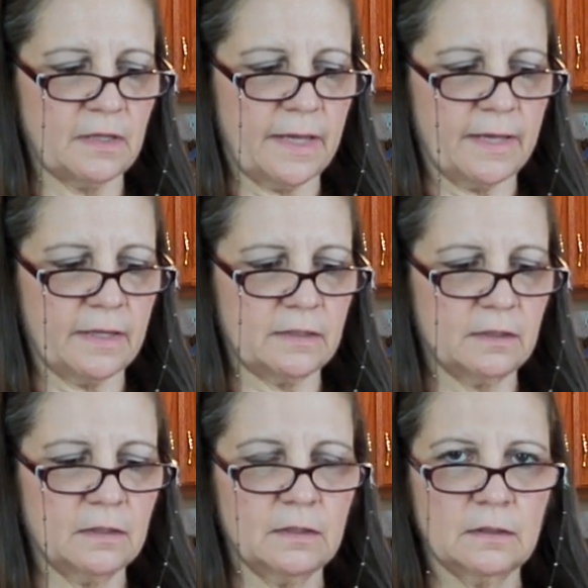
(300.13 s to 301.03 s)
I'll
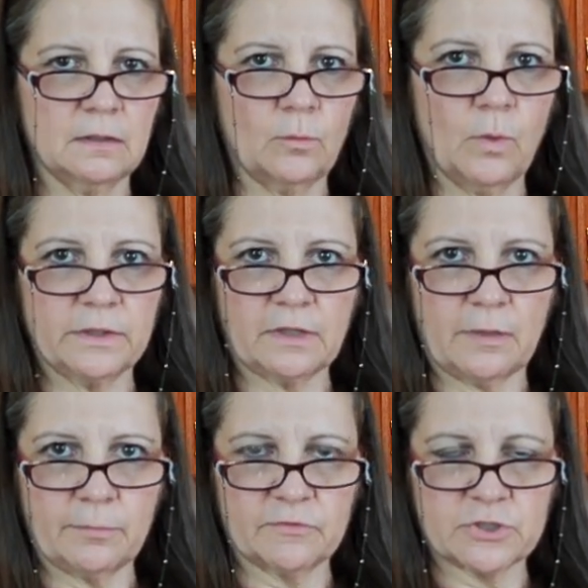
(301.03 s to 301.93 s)
add 1
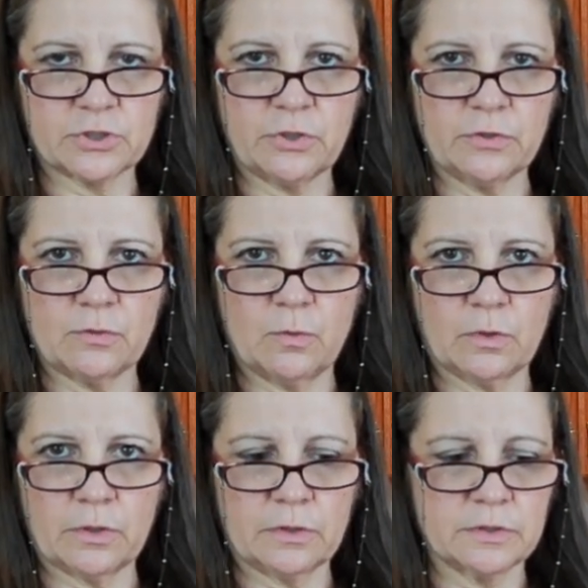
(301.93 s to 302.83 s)
cup of sugar
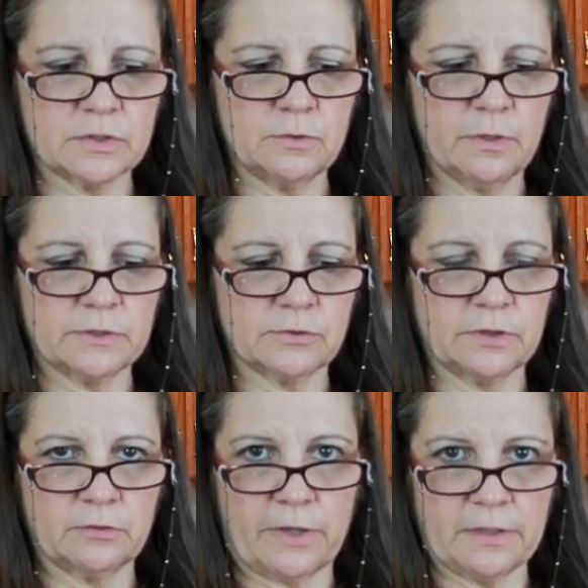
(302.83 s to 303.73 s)
or
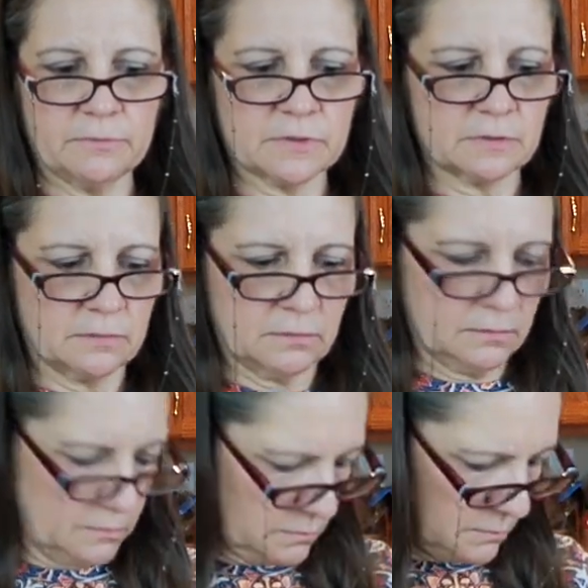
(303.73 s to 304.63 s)
200 grams.